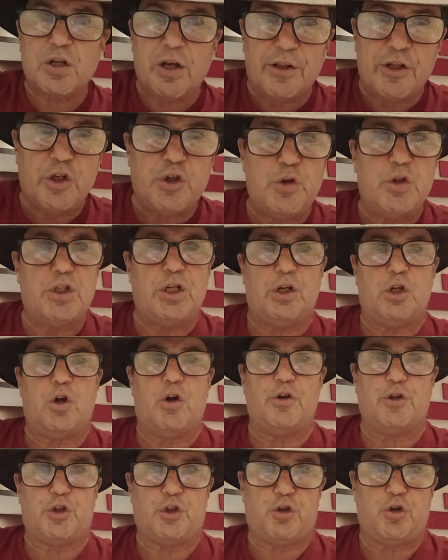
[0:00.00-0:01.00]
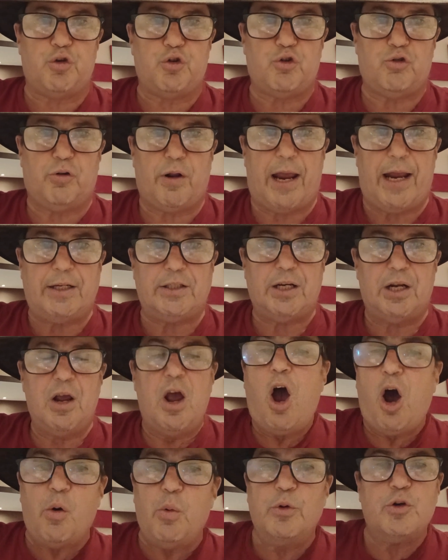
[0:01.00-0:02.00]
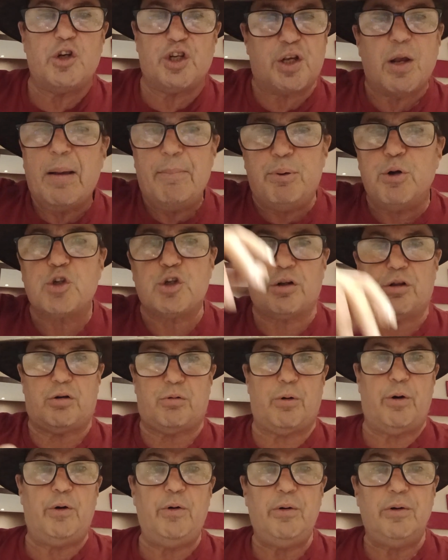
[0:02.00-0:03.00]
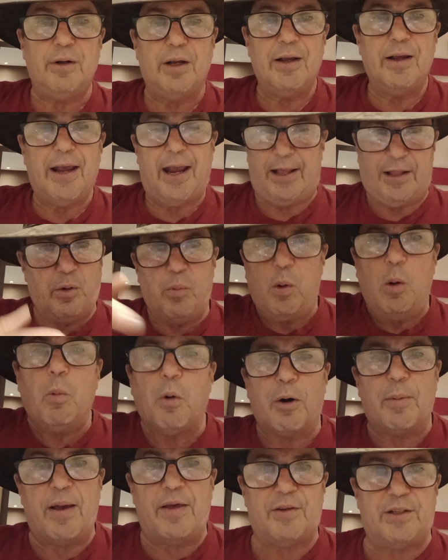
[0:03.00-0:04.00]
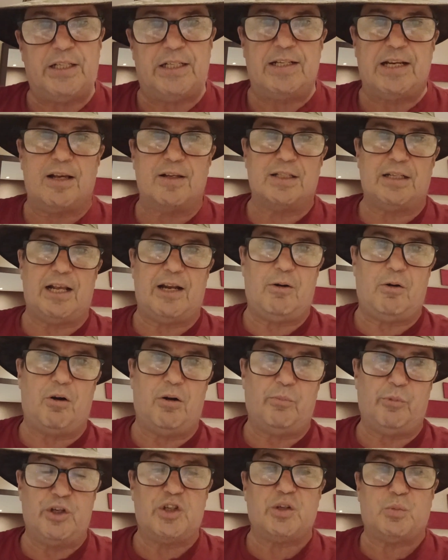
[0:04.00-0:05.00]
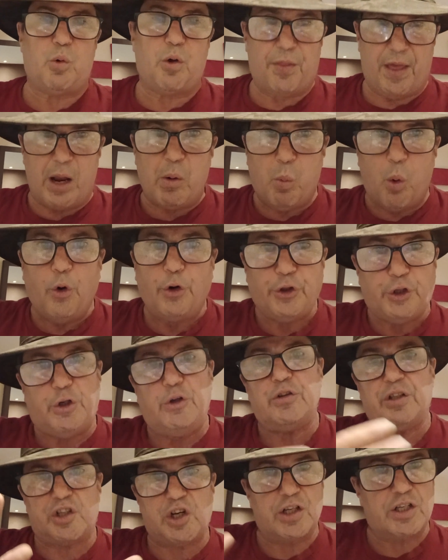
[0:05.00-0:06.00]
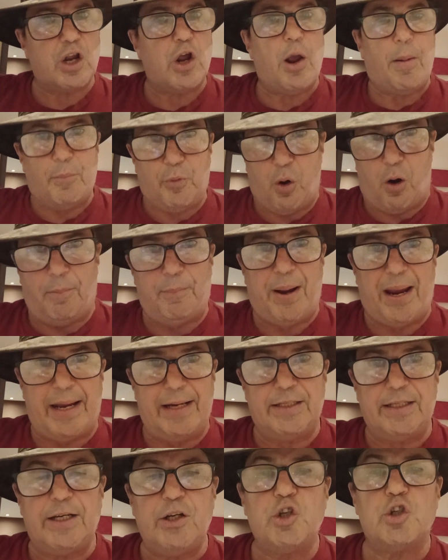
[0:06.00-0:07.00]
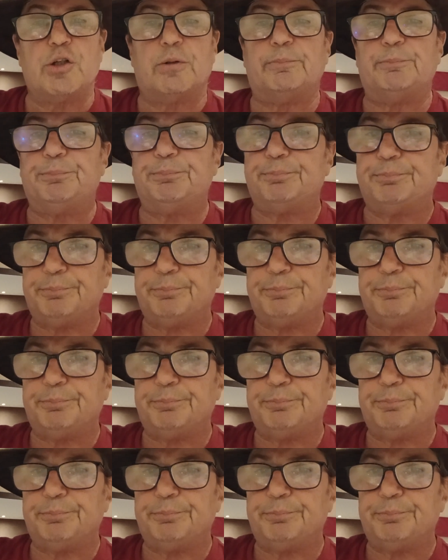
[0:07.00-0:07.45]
like the New Zealand Constitutional Act, we'll just push it through, and then we'll worry about the details later on, which is what they want you to just not pay attention.